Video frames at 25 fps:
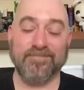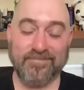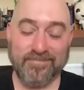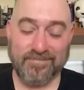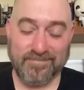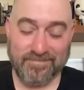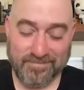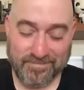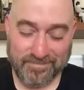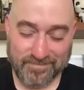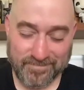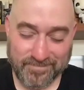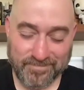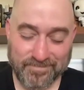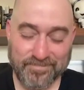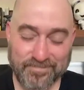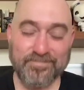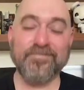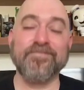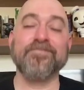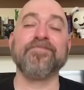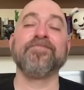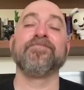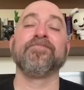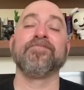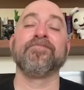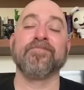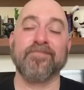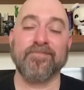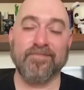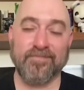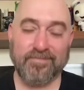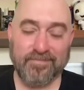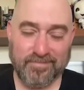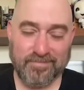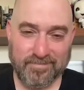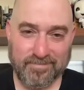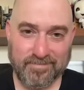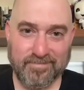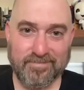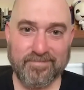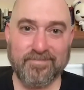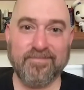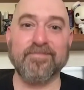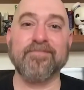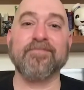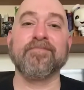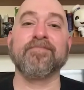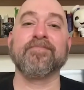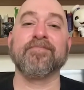this type of role. So I
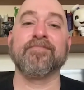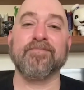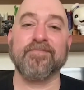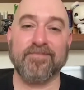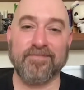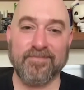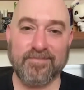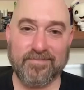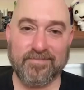think like stepping